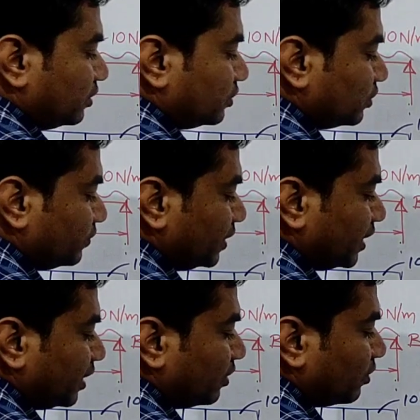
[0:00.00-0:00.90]
So we
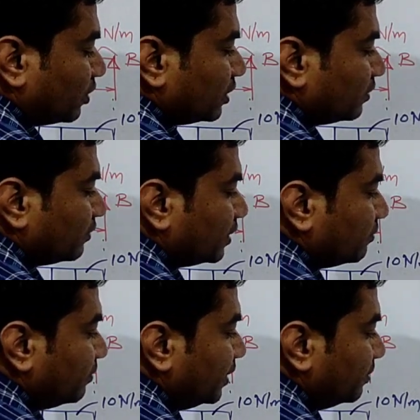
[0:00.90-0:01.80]
can draw the
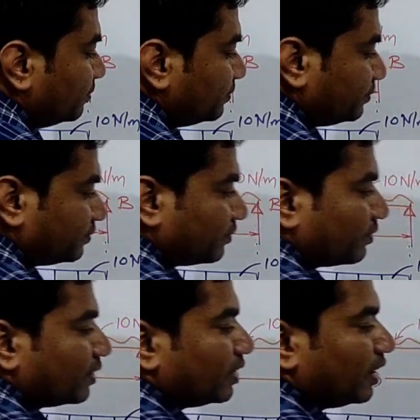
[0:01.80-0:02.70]
one beam
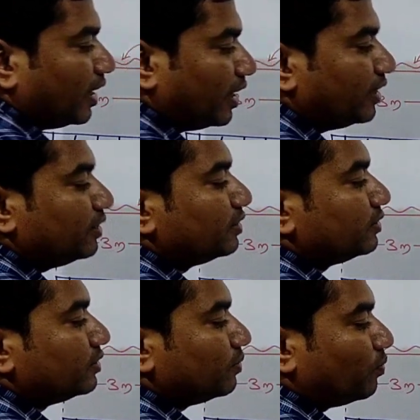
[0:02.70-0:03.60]
and
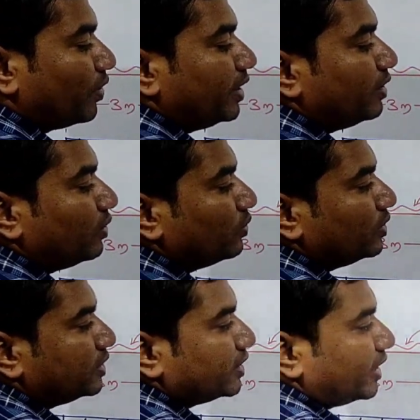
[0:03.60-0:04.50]
the point load
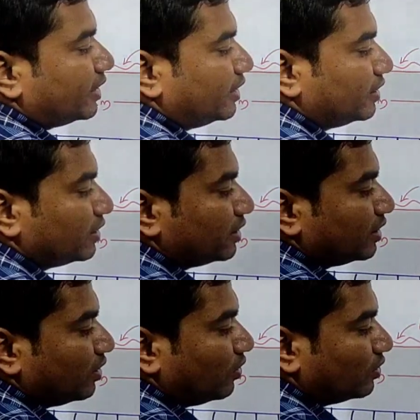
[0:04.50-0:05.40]
is acting
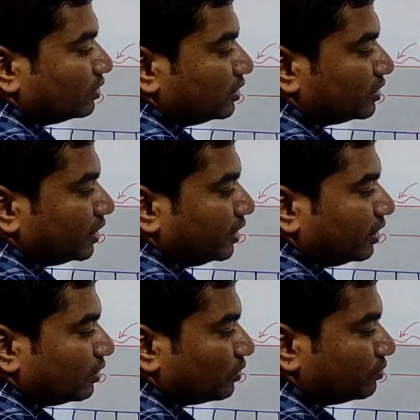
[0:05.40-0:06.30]
on the
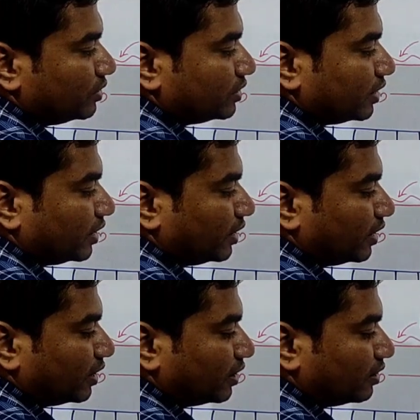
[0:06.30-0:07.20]
center of this
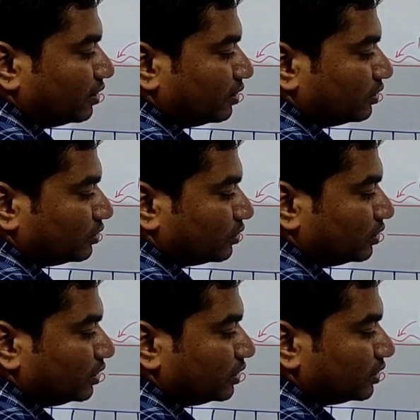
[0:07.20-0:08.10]
rectangle. So
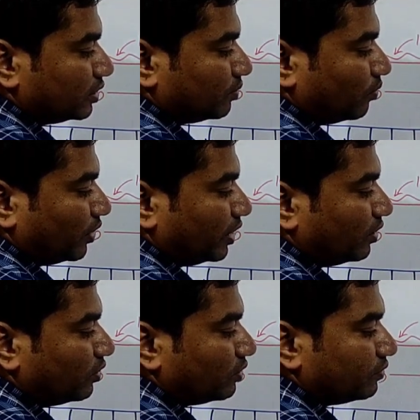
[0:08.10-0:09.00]
this is the point
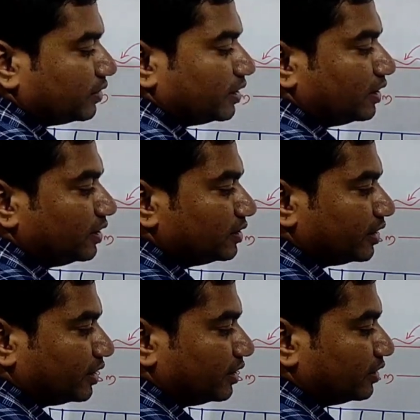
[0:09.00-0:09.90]
load where it is
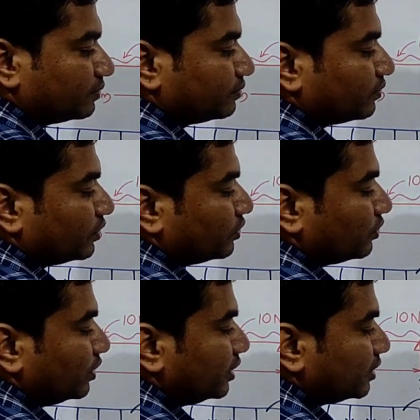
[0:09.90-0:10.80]
acting. So
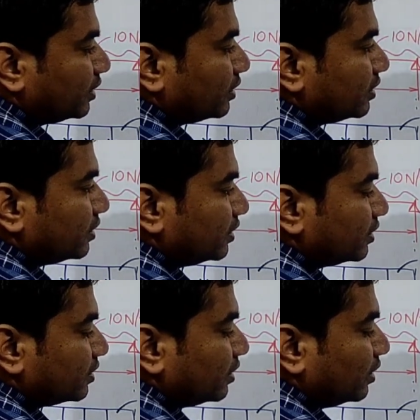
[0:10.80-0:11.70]
distance
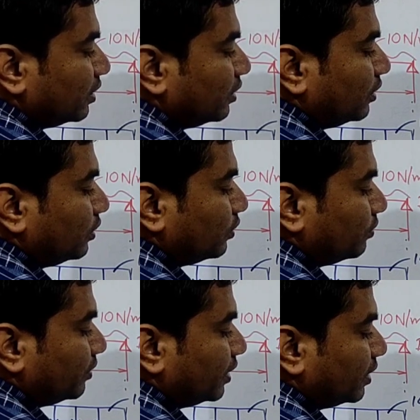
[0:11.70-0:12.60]
is 2
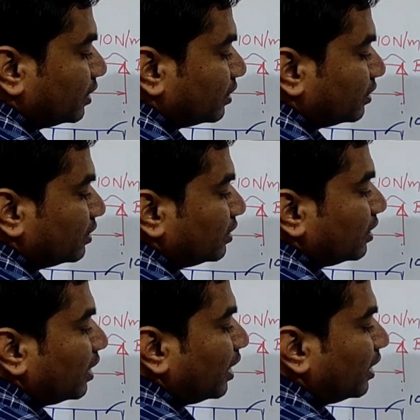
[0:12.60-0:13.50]
meter
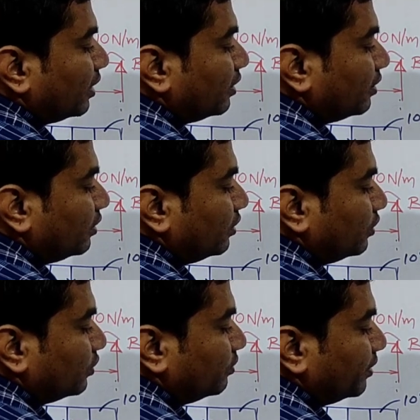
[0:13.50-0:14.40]
and
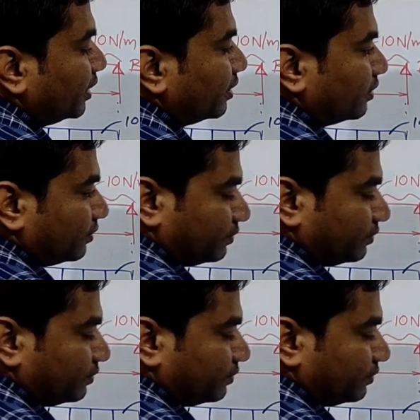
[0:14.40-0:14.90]
2 meter.